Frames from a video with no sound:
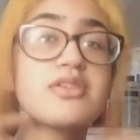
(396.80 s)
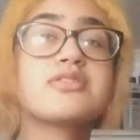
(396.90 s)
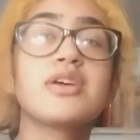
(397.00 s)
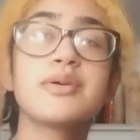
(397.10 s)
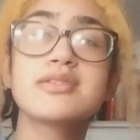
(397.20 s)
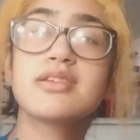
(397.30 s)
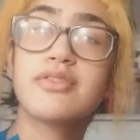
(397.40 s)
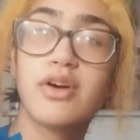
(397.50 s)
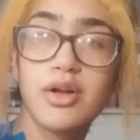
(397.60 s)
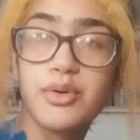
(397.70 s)
So it's the
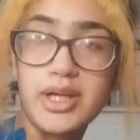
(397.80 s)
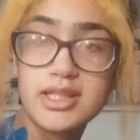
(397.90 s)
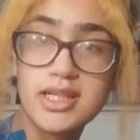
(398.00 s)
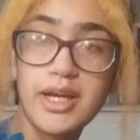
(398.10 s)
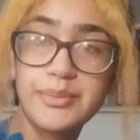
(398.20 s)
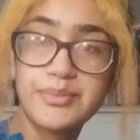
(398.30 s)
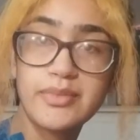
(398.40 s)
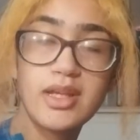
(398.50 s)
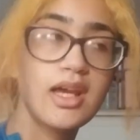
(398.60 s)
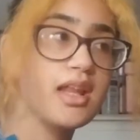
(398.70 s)
following day,
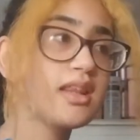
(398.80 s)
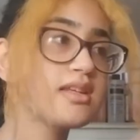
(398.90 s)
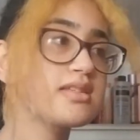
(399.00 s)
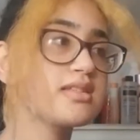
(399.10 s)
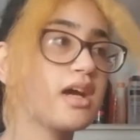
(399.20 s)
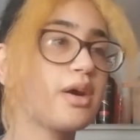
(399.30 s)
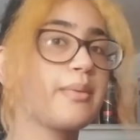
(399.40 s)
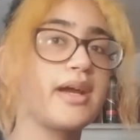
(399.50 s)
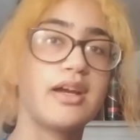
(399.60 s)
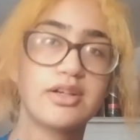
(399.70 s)
and this is how my hair